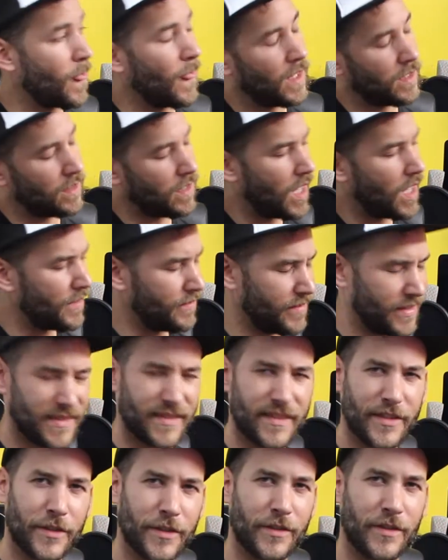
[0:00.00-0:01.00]
a lot of this
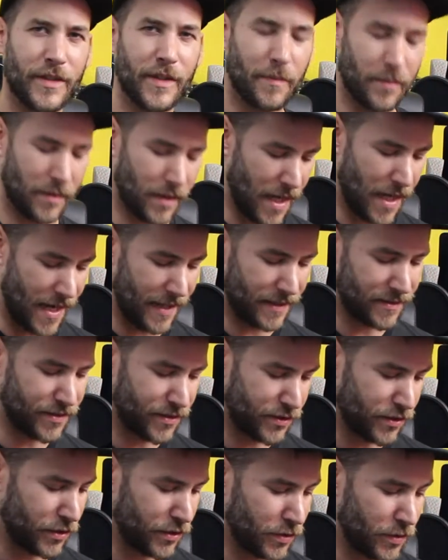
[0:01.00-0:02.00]
still applies
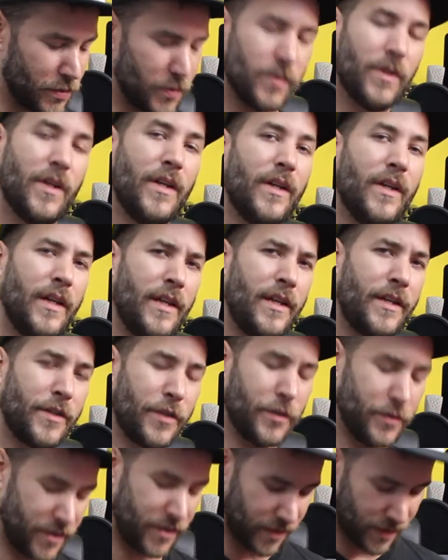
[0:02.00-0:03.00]
to an
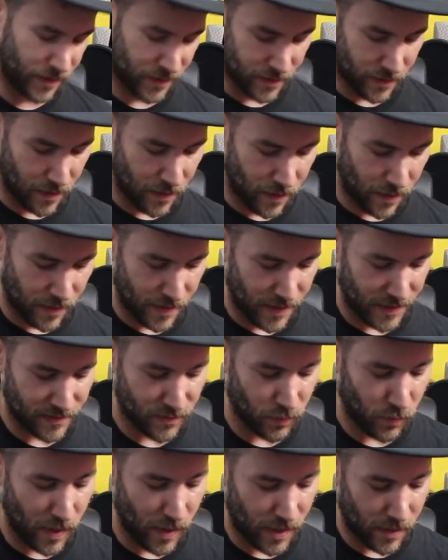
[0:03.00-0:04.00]
acoustic guitar
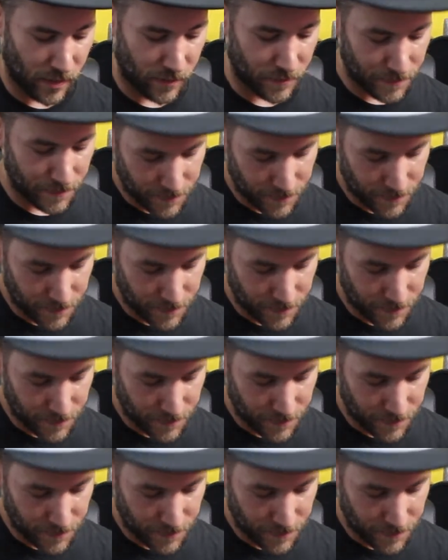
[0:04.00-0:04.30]
as well.